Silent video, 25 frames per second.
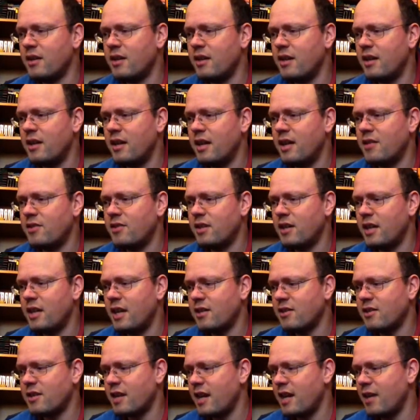
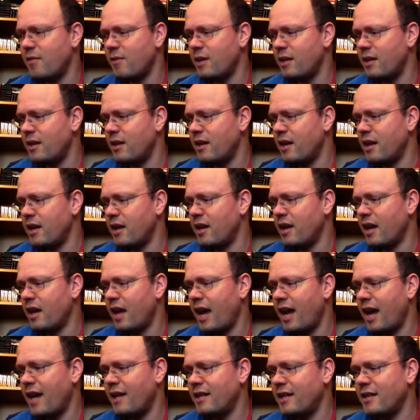SNES game in,
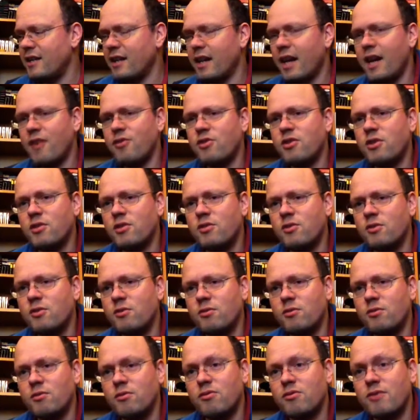and it allows you
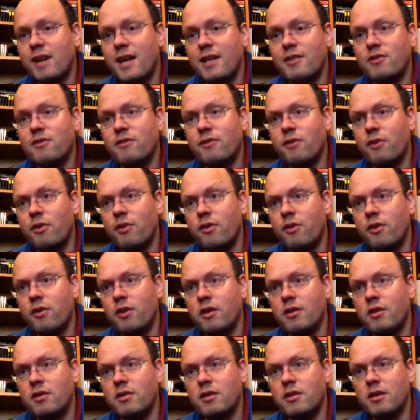to transfer
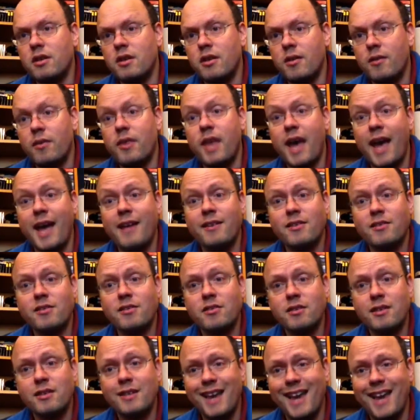
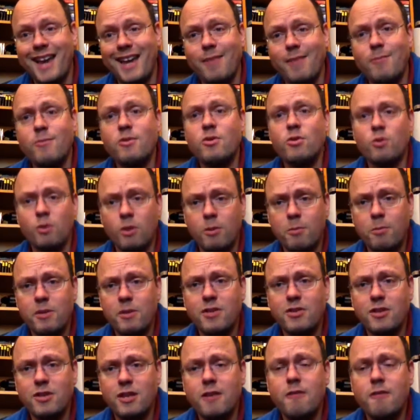that game to the
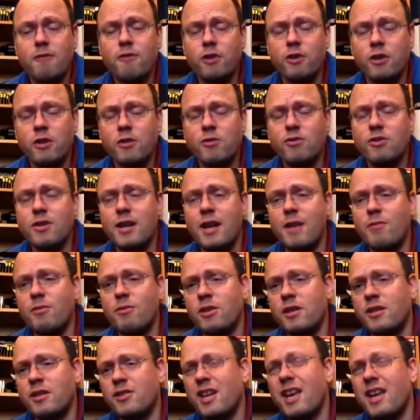PC for use in
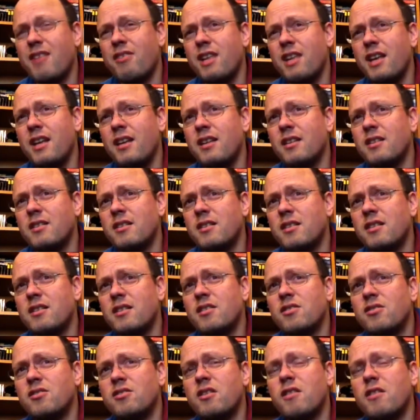emulators. I think
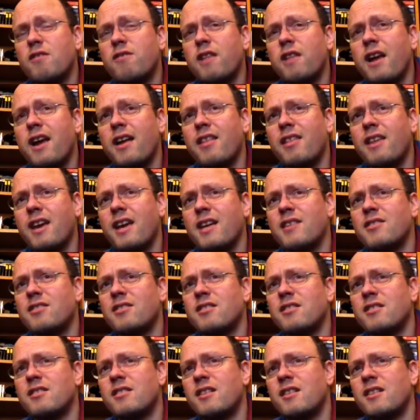stuff like that